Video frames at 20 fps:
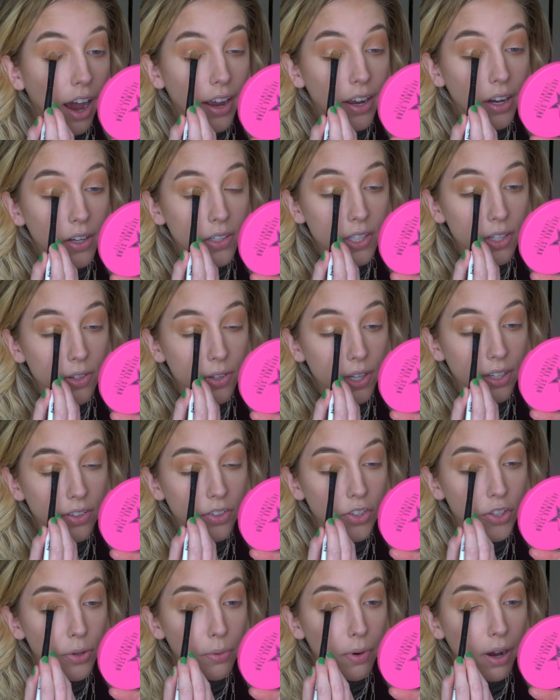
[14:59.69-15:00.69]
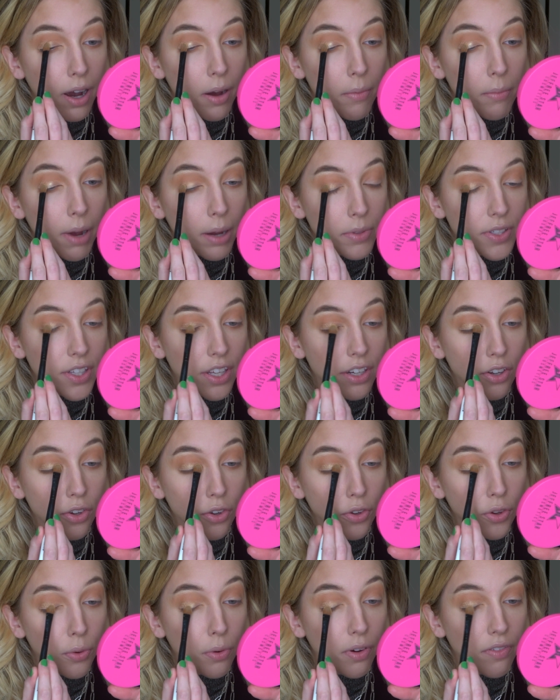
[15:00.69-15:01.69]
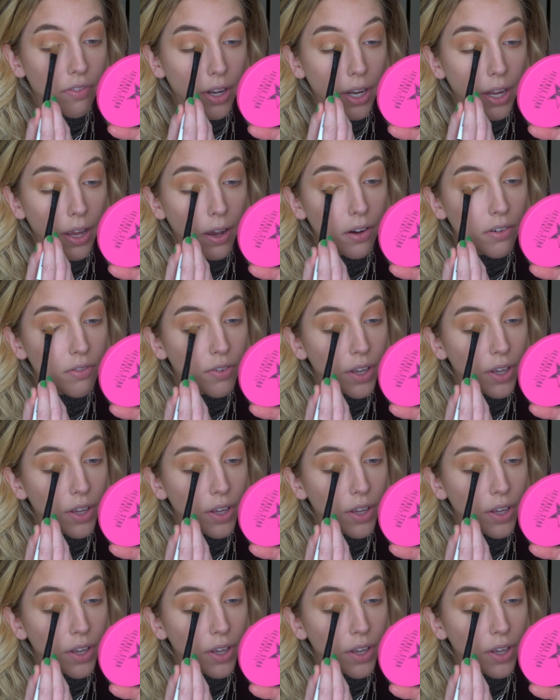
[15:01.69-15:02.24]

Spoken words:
I also need to, I was gonna do a video of